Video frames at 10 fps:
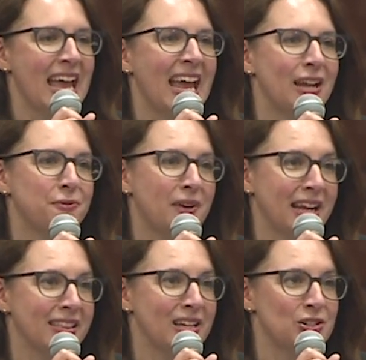And
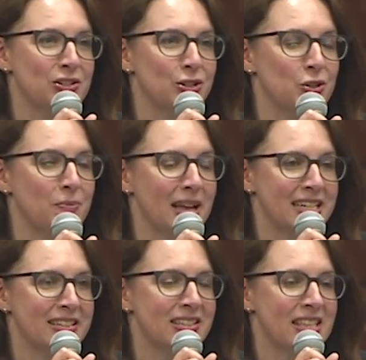finally, just a
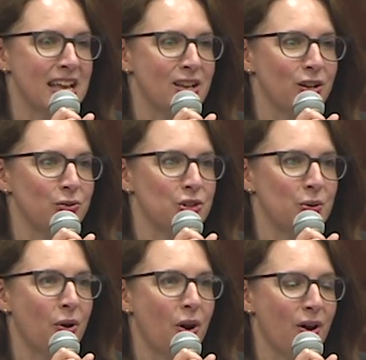tremendous thank you
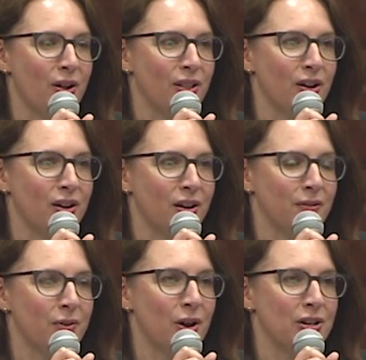to all
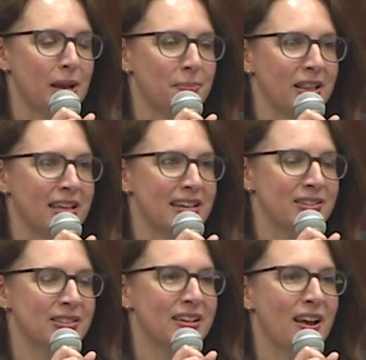of our
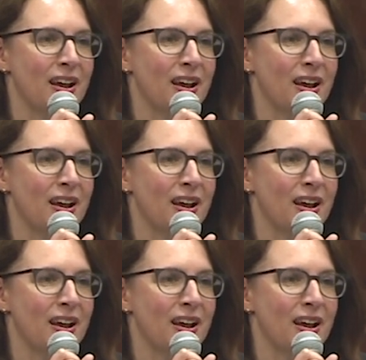Nepalese